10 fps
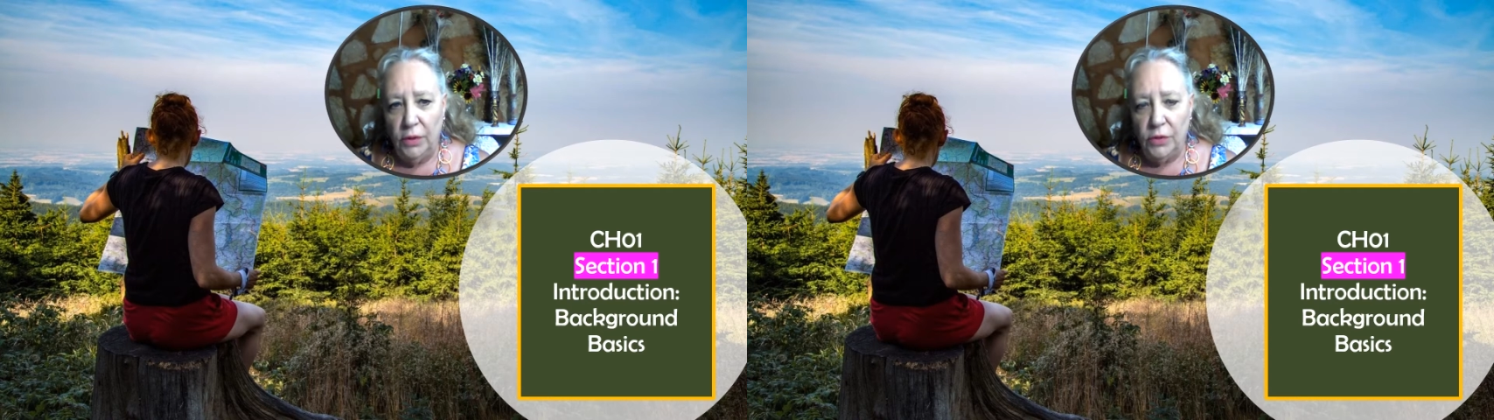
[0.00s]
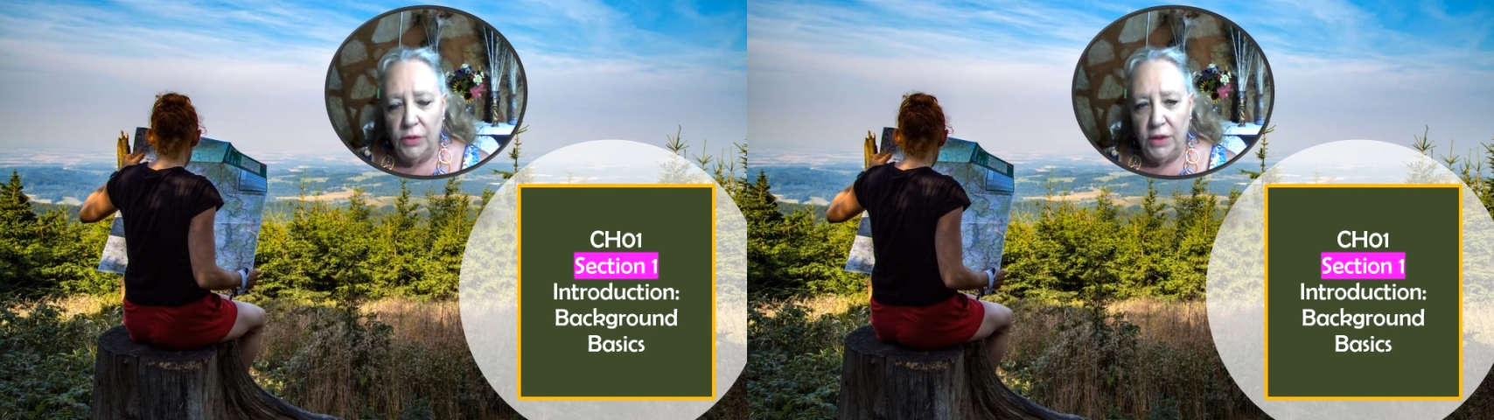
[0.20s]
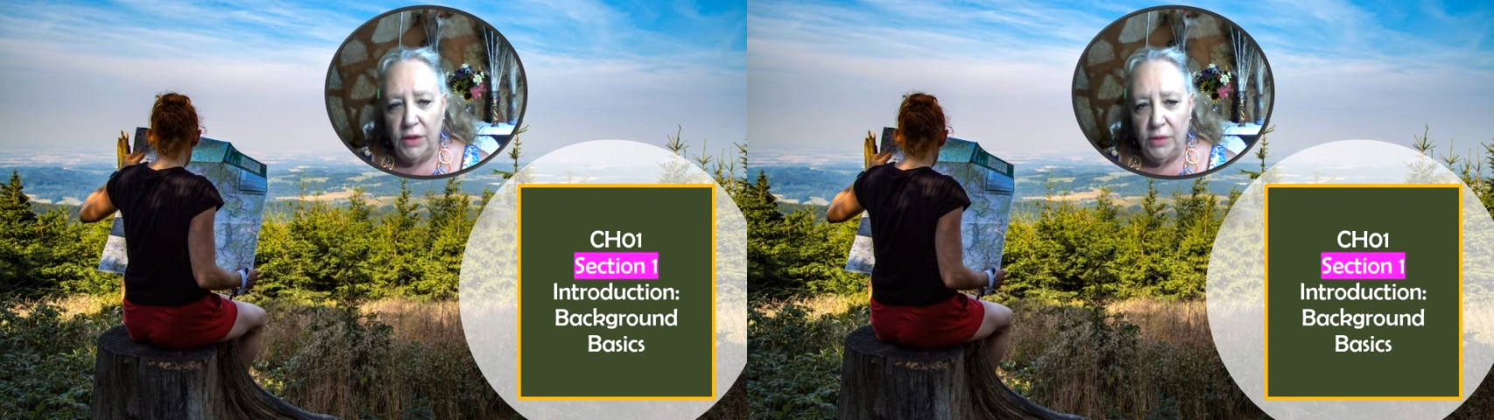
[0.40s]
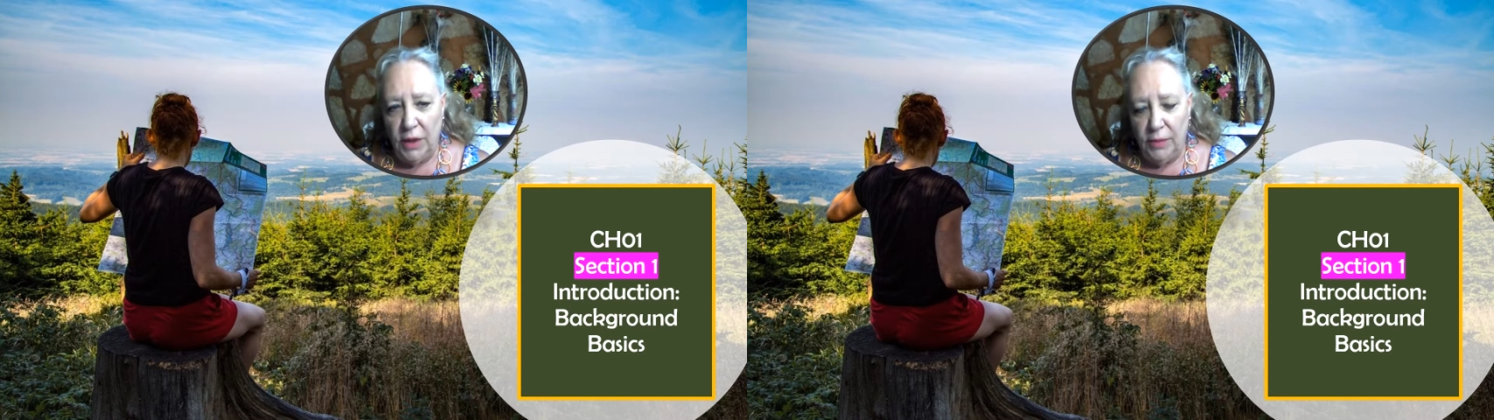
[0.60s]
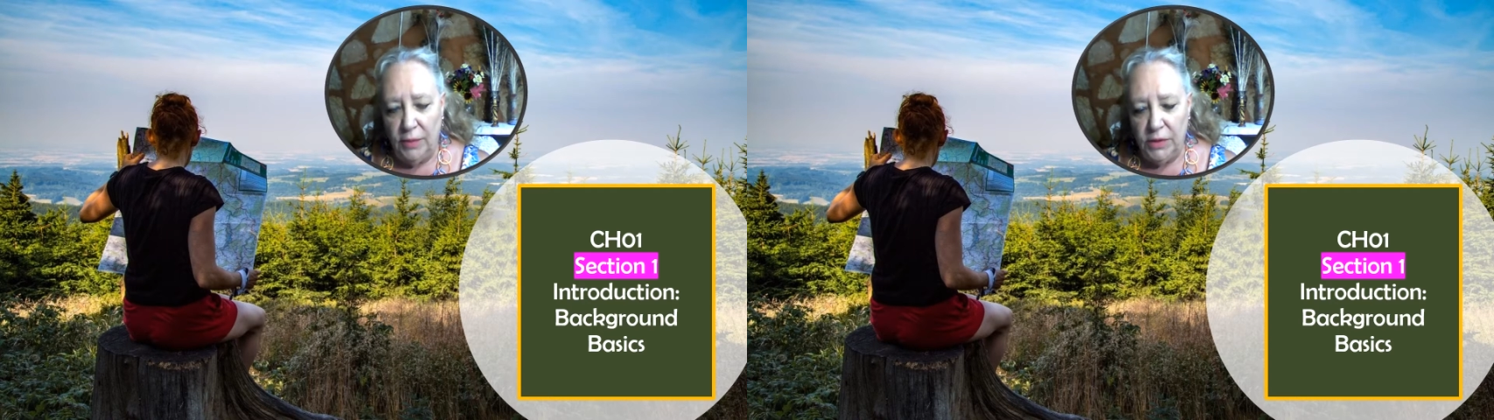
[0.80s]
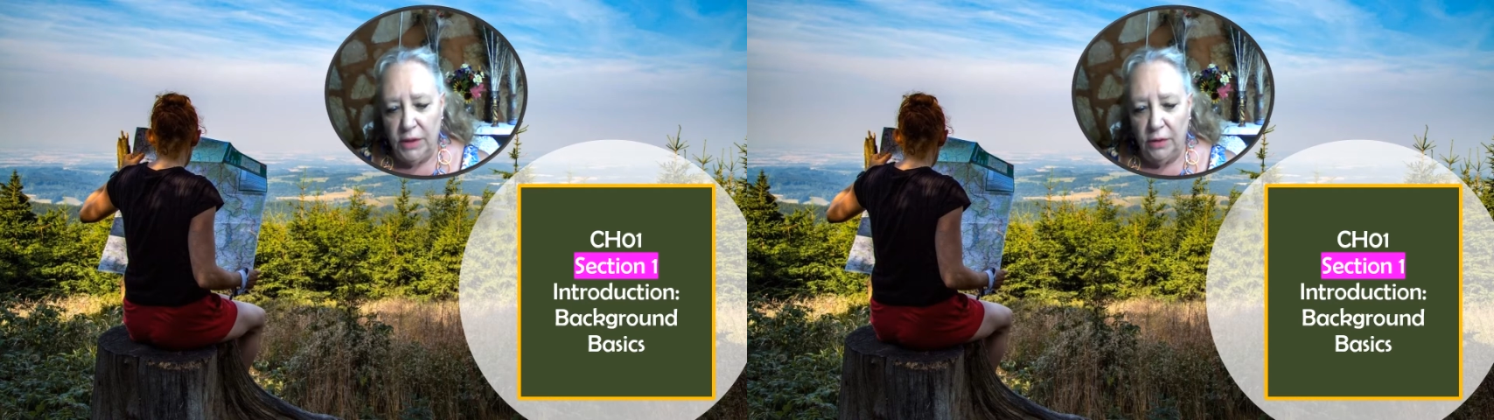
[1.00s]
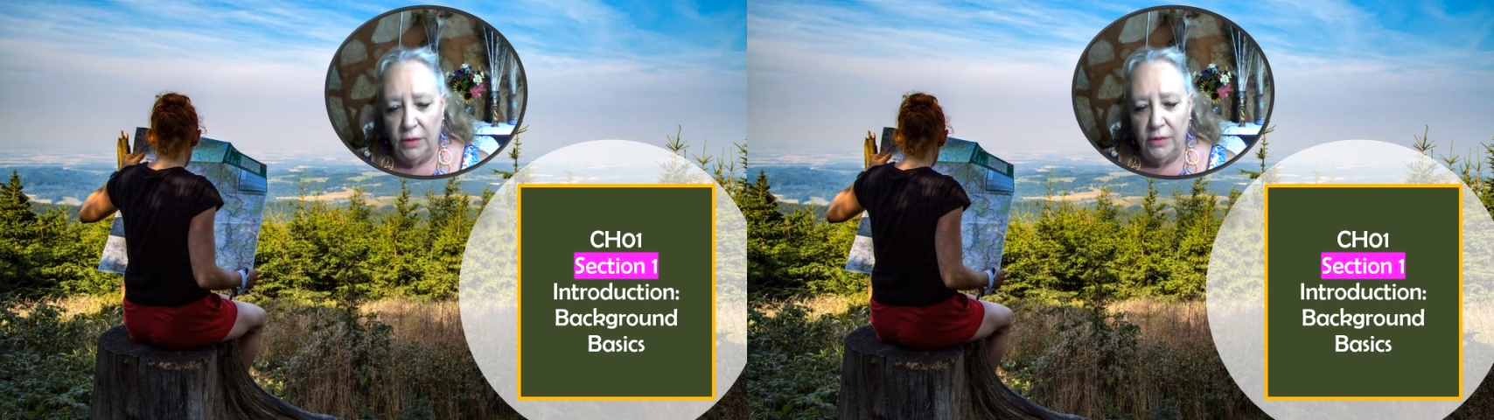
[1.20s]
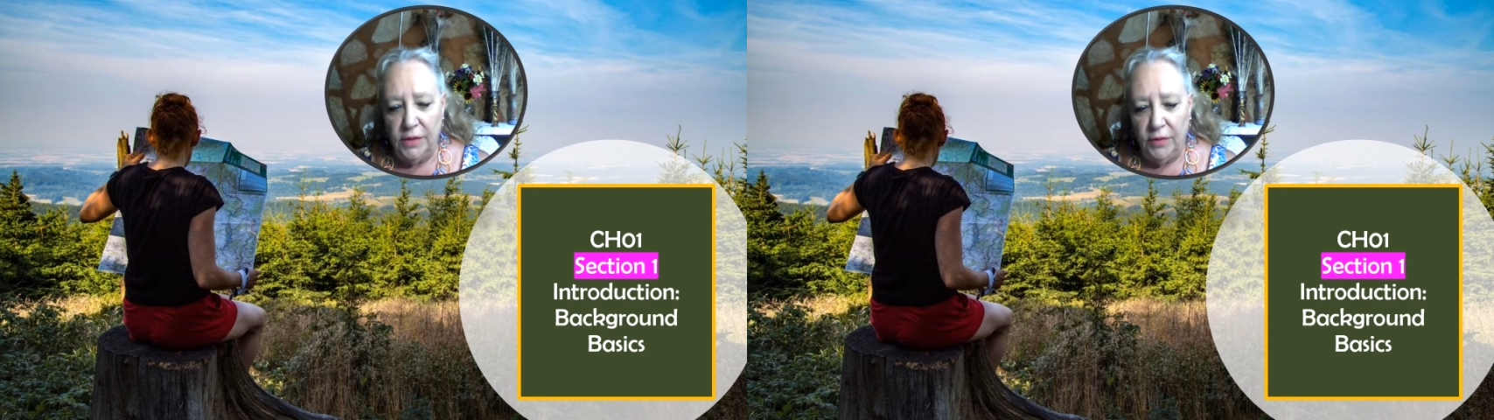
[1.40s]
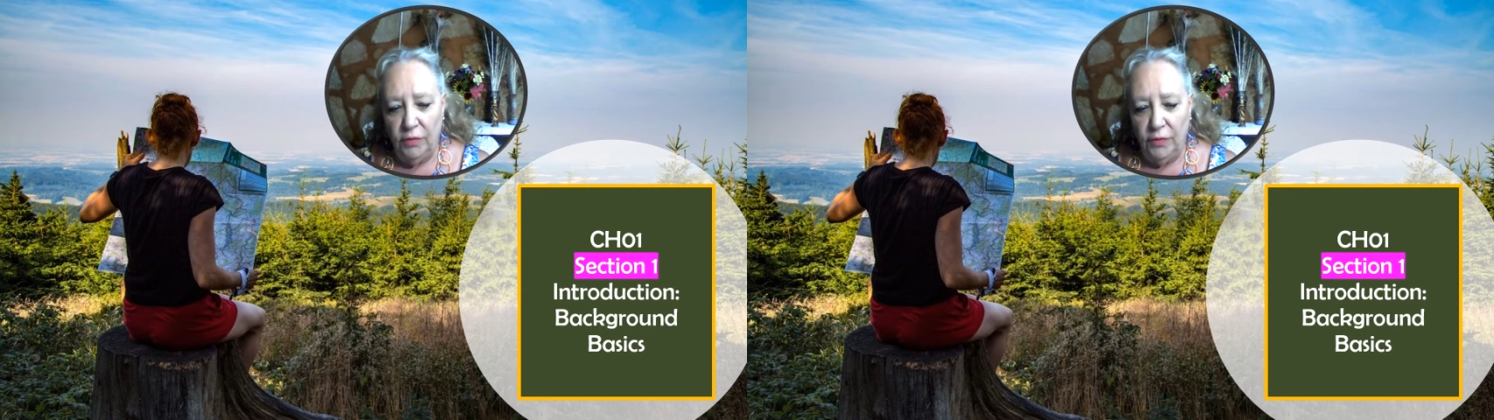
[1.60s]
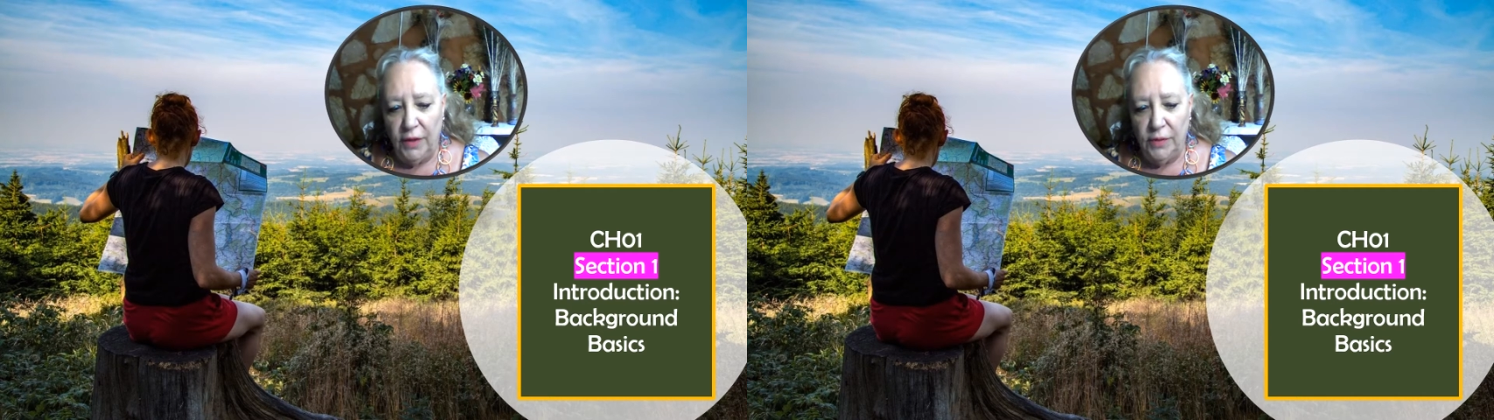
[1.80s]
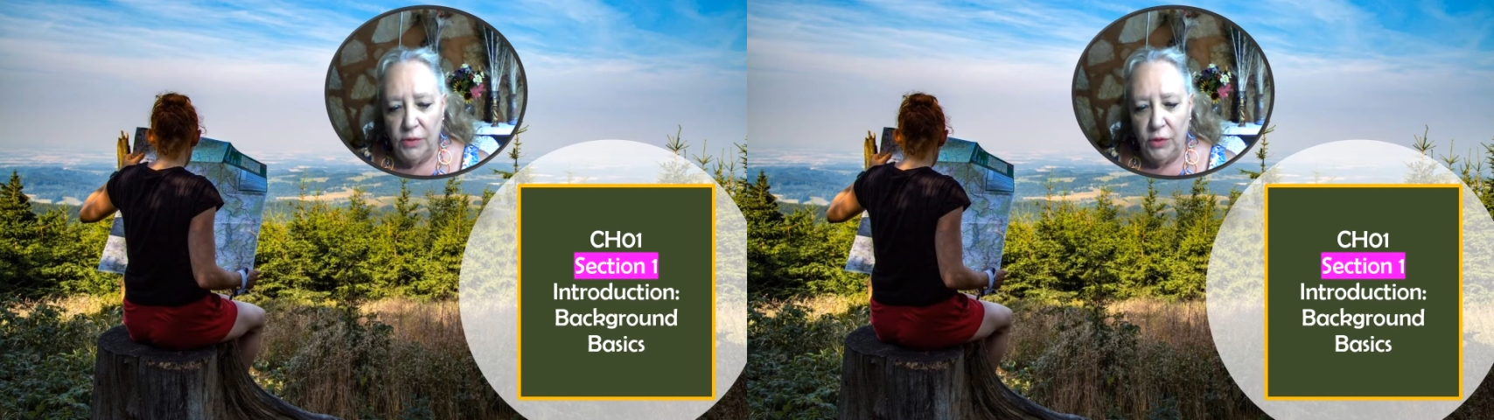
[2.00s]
so take some time to take a look and see if you can find them